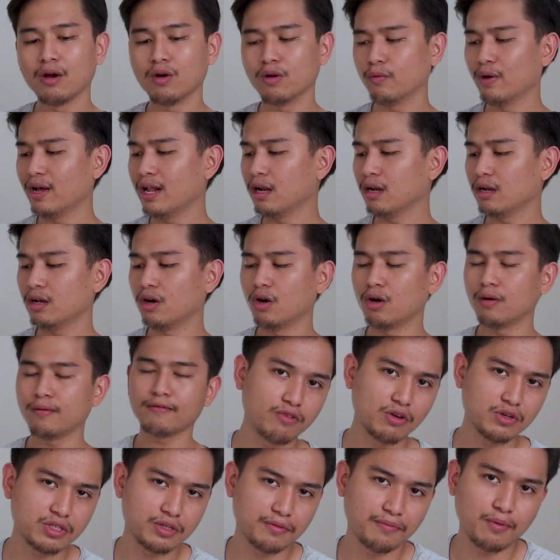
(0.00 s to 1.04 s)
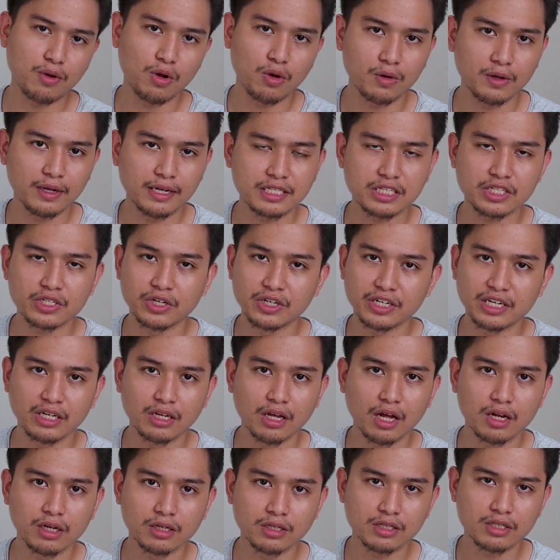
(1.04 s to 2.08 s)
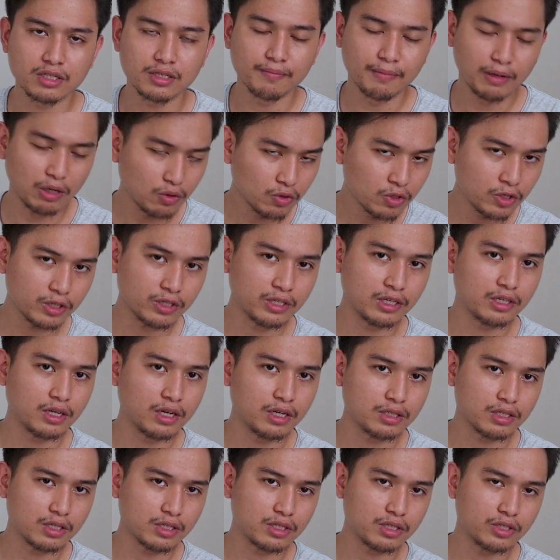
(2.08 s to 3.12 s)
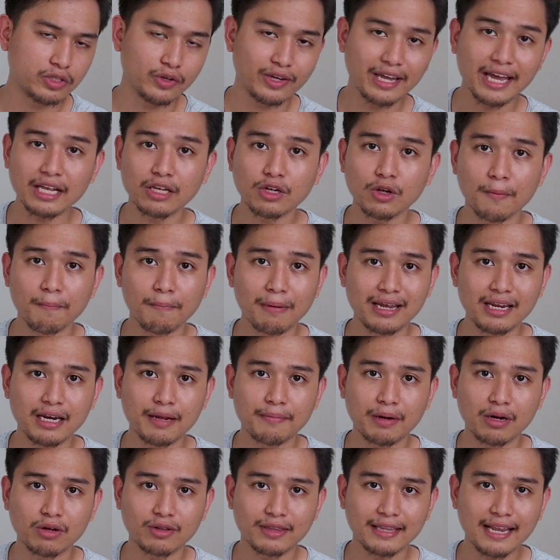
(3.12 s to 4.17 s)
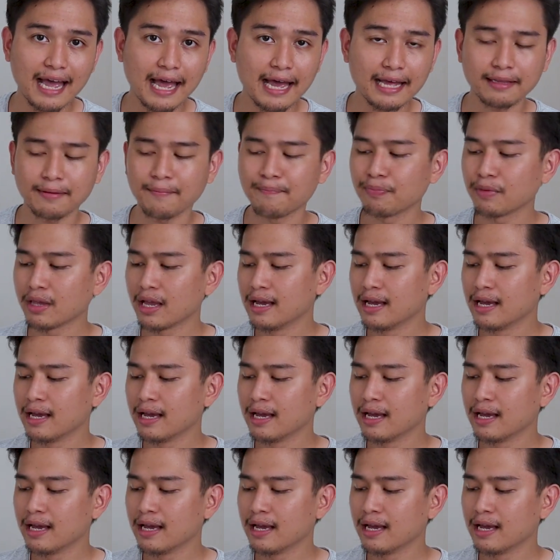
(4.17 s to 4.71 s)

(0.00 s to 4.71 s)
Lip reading: Well, first of all, it's $30, below $30. You can't complain about that.